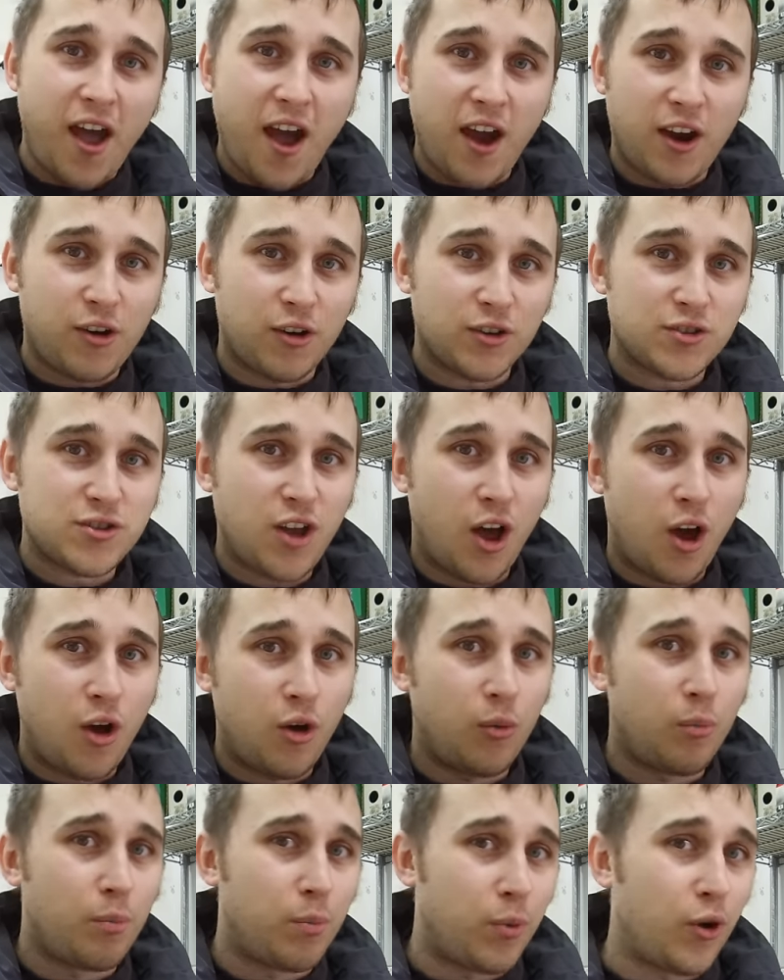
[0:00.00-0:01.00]
across the
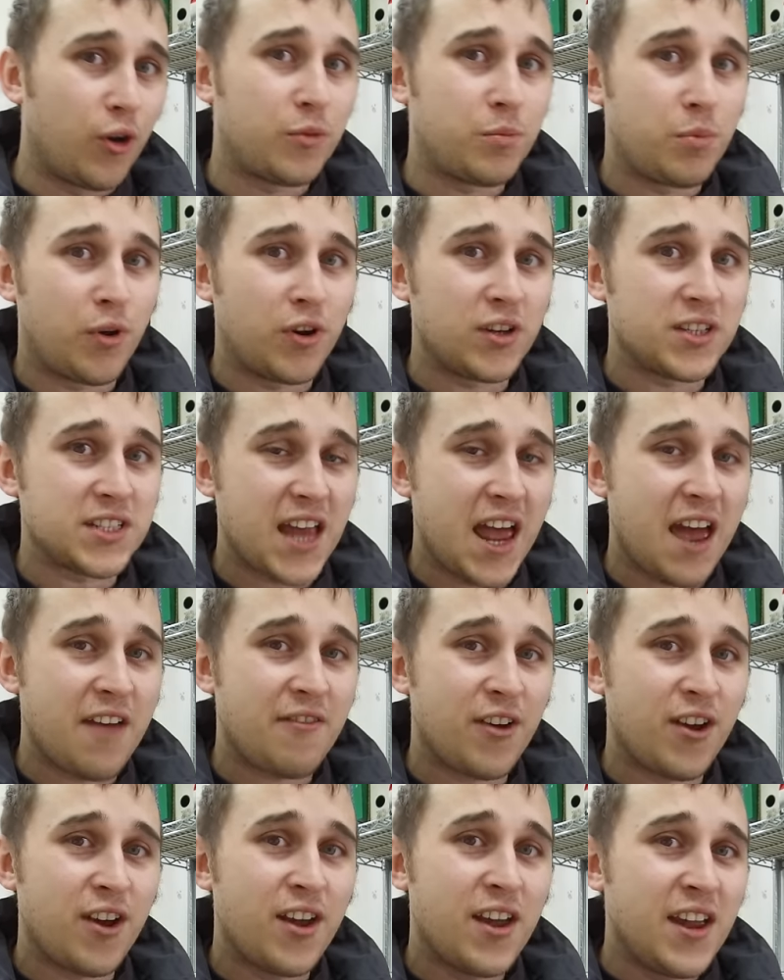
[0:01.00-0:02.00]
whole board points
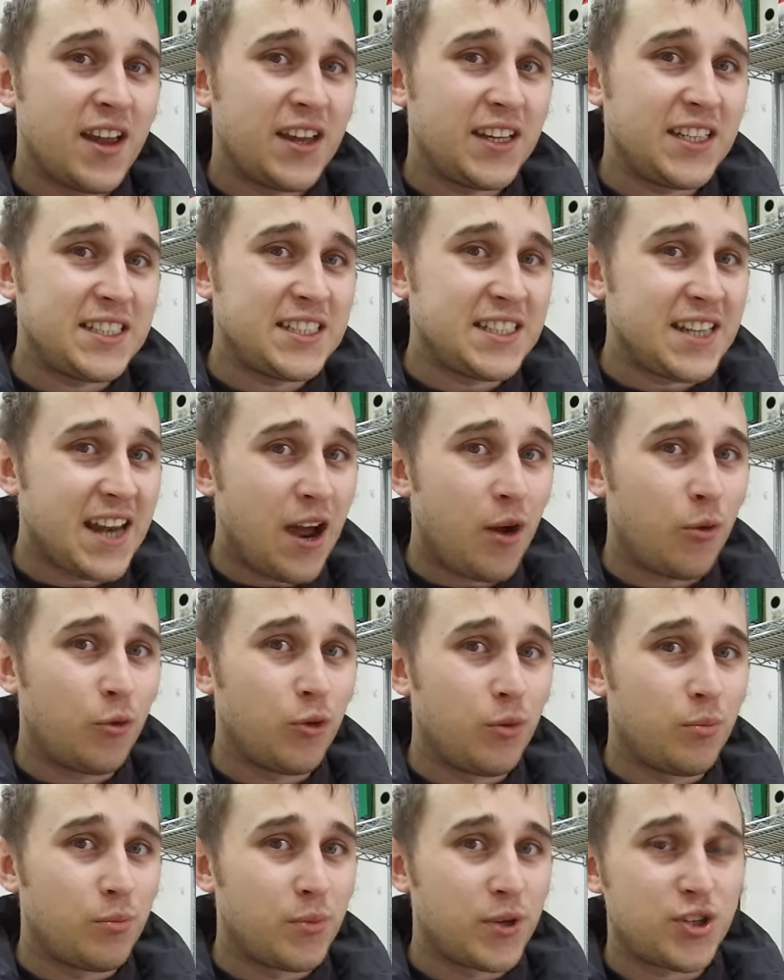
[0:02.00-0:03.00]
ever. He's now
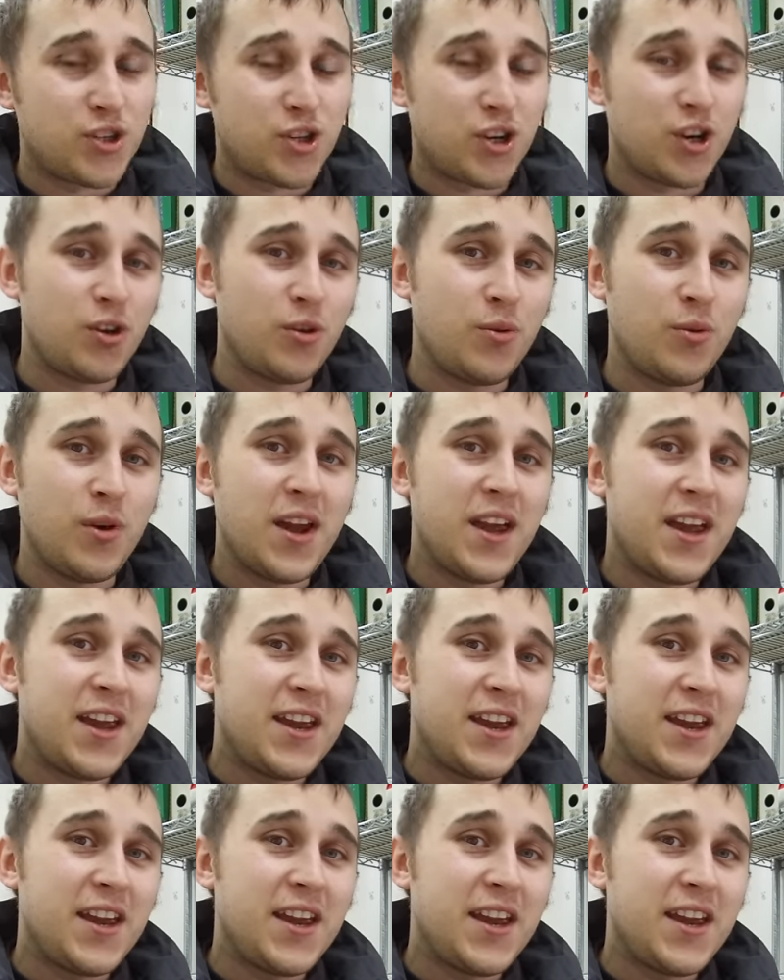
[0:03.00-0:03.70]
number two.